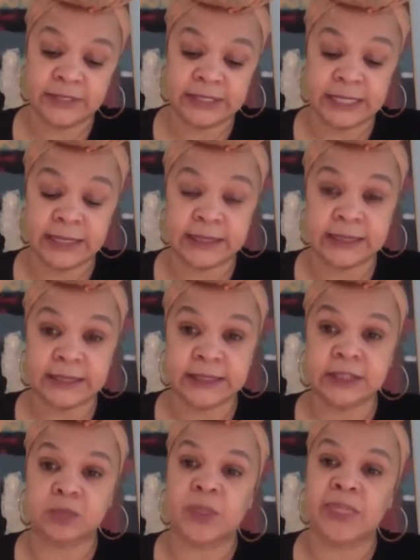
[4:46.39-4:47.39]

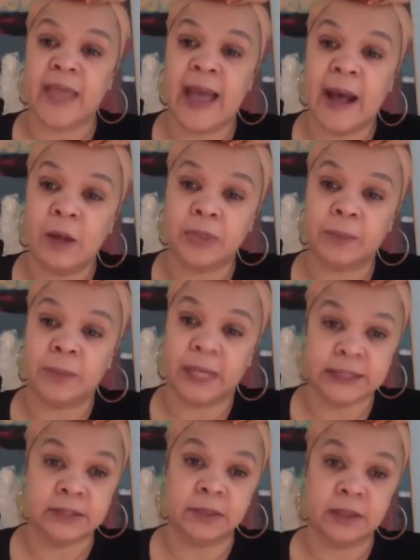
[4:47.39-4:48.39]
sentences without the
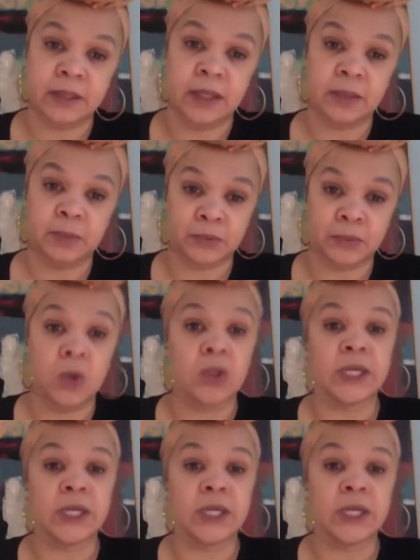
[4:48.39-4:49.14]
possibility of parole,